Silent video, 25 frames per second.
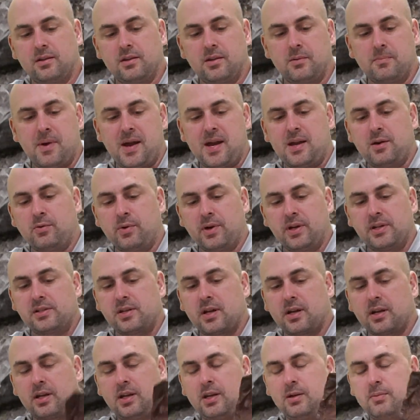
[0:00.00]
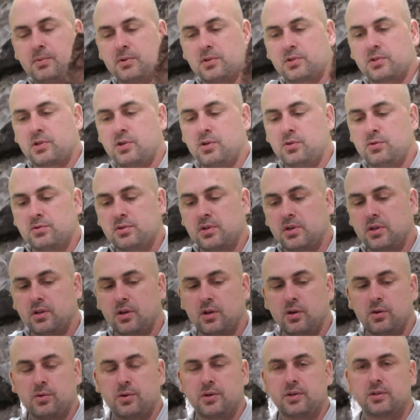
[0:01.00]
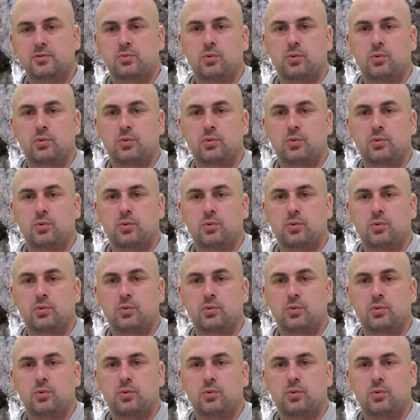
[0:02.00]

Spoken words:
the main reason I keep this koozie though is